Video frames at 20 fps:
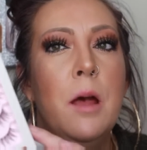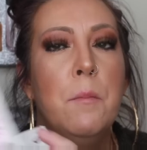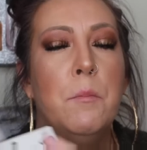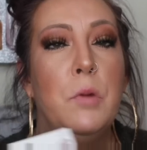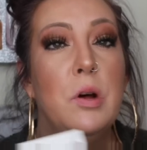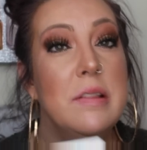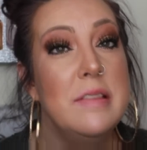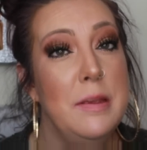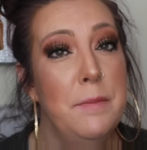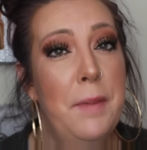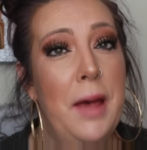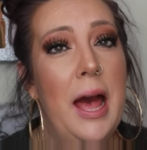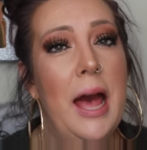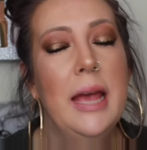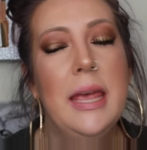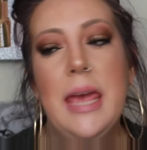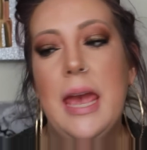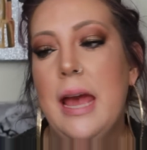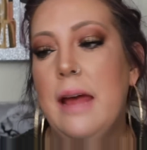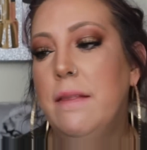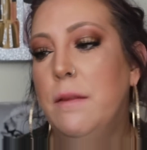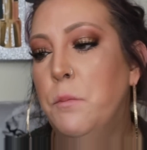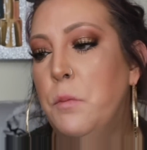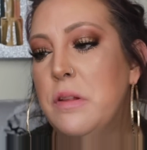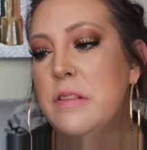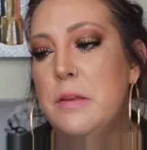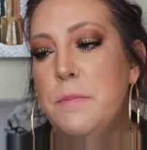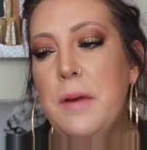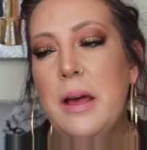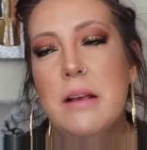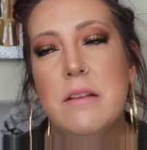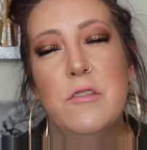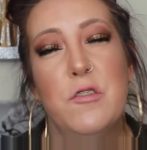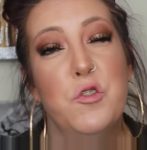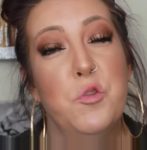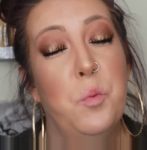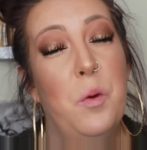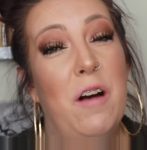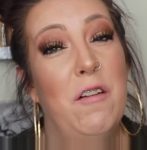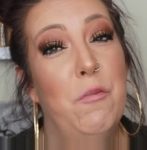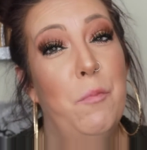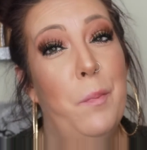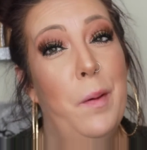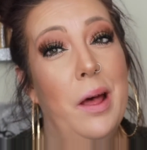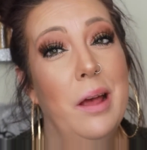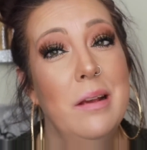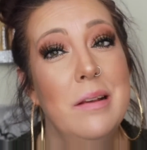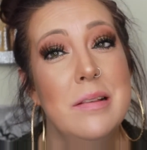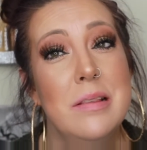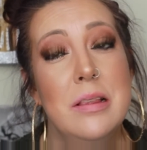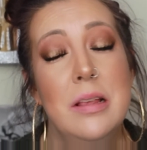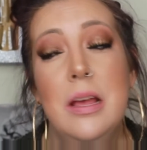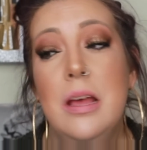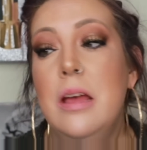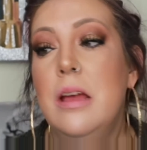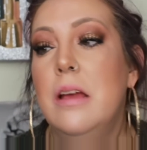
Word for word: multi-pack, and the multi-packs are 12 bucks.